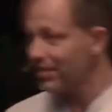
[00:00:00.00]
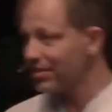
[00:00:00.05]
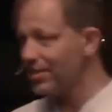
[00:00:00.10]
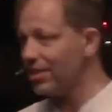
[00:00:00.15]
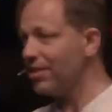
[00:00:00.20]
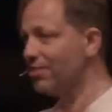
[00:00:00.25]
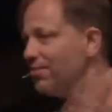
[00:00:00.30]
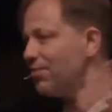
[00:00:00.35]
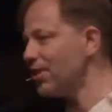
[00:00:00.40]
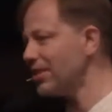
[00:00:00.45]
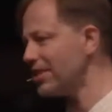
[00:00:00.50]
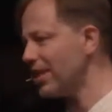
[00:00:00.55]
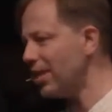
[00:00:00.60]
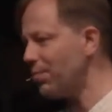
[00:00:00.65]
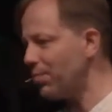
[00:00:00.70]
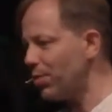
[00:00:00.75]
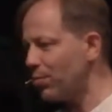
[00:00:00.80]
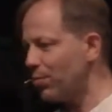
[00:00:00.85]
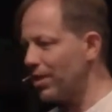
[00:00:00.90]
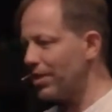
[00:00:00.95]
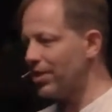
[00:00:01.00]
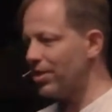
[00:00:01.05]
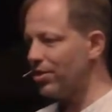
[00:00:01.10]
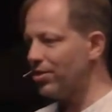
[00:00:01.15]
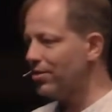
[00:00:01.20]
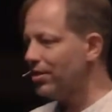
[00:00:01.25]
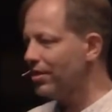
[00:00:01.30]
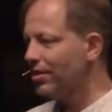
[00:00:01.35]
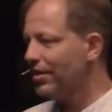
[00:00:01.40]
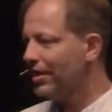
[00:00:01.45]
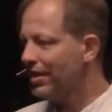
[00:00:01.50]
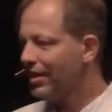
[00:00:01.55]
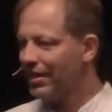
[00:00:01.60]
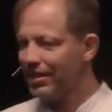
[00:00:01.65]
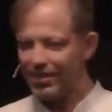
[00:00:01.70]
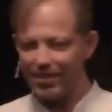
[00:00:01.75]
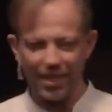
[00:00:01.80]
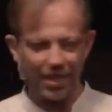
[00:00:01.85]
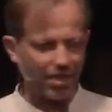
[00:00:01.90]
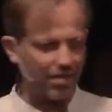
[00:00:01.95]
So, for example, when you
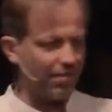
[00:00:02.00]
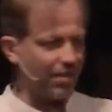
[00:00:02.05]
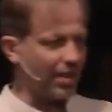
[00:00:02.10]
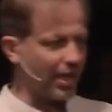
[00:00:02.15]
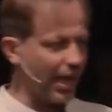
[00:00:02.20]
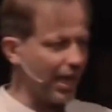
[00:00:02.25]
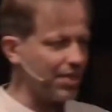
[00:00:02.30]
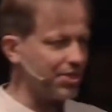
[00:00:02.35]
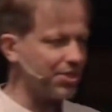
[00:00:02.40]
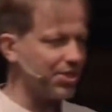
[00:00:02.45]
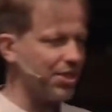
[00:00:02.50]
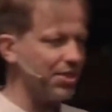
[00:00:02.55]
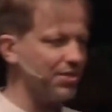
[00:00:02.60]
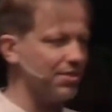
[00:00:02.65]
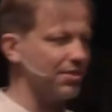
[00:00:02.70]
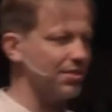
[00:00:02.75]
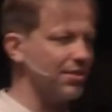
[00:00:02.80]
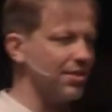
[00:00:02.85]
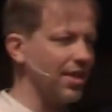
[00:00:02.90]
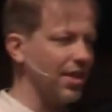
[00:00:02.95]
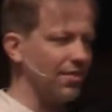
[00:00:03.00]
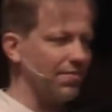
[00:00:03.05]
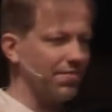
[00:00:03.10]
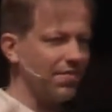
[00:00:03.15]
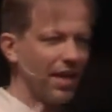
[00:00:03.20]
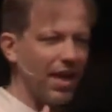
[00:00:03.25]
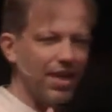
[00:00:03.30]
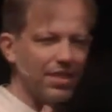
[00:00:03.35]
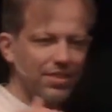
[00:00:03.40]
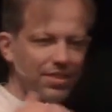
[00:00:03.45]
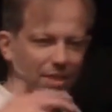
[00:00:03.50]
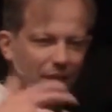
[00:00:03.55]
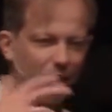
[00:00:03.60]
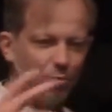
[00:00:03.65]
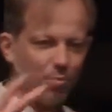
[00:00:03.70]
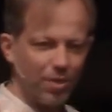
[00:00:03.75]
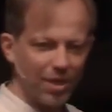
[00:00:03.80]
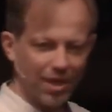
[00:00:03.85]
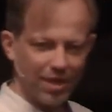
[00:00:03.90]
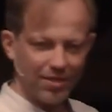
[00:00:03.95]
take a vacation, fly
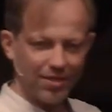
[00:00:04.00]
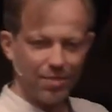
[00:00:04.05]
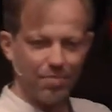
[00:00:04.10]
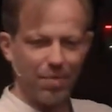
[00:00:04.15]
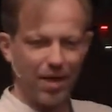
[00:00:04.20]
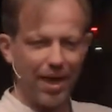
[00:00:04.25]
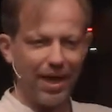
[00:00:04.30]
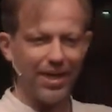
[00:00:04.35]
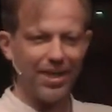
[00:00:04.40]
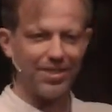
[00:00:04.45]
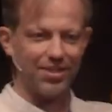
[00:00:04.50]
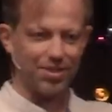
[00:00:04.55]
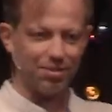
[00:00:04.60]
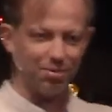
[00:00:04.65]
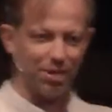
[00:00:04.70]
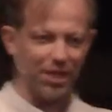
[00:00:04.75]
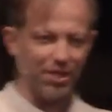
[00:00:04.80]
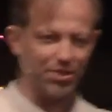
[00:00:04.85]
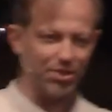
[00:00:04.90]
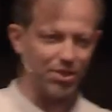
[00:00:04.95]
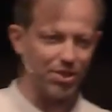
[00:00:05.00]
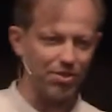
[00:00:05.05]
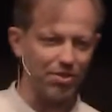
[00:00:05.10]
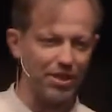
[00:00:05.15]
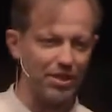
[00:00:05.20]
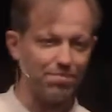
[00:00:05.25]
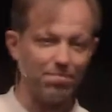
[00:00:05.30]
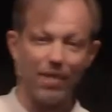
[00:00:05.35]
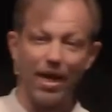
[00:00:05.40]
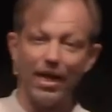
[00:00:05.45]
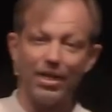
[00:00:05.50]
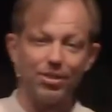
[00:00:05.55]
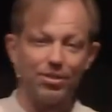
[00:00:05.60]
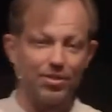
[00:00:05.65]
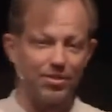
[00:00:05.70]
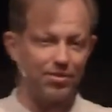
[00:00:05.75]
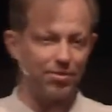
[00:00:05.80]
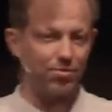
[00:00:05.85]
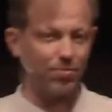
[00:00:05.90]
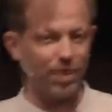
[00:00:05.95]
somewhere and the pilot greets you, it might
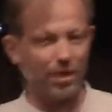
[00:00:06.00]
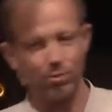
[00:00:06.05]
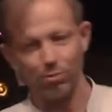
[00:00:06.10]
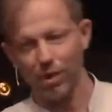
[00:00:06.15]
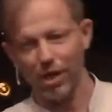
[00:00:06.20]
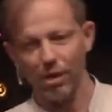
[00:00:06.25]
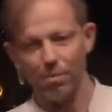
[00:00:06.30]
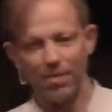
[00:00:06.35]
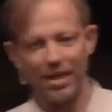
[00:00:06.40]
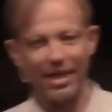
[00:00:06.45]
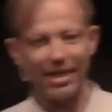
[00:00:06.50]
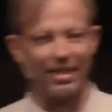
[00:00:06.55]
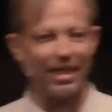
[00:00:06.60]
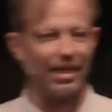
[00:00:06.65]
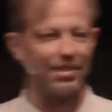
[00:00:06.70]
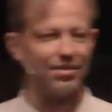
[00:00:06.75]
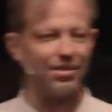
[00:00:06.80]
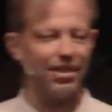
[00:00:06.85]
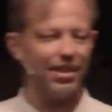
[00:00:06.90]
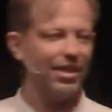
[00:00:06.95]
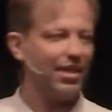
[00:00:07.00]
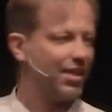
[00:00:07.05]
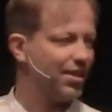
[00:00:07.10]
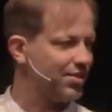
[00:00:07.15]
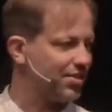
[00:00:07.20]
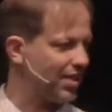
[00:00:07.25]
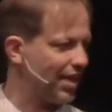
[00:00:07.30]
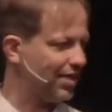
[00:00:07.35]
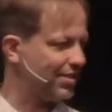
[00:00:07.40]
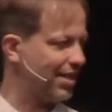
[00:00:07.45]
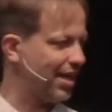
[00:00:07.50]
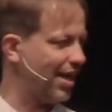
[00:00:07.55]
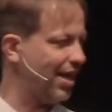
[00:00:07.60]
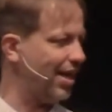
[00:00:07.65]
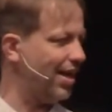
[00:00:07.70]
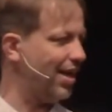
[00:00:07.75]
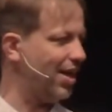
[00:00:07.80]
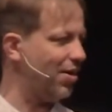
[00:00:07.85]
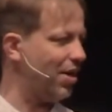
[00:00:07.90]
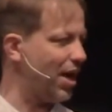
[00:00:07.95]
as well be that he says,
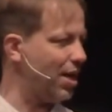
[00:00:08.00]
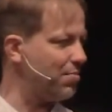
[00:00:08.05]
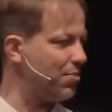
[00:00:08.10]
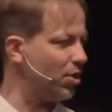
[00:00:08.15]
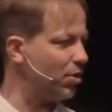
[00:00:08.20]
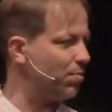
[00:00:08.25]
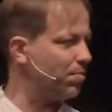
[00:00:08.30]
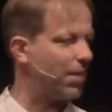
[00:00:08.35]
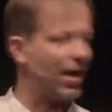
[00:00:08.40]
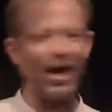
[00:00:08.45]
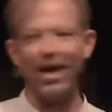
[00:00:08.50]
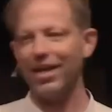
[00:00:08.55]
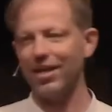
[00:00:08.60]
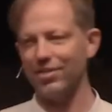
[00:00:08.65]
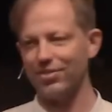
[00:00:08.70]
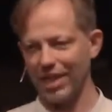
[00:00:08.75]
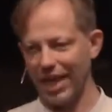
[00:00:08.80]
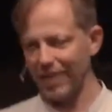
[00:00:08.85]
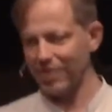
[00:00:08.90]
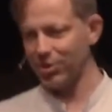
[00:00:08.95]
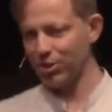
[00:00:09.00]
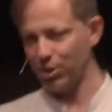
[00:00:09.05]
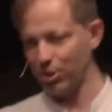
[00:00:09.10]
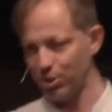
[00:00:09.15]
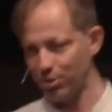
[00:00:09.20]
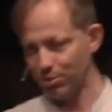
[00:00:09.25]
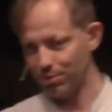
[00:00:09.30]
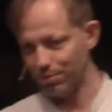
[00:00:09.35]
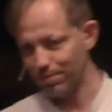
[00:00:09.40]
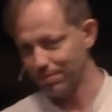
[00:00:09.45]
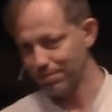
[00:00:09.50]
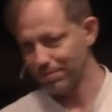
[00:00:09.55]
"Hello, I'm your pilot, Andrew."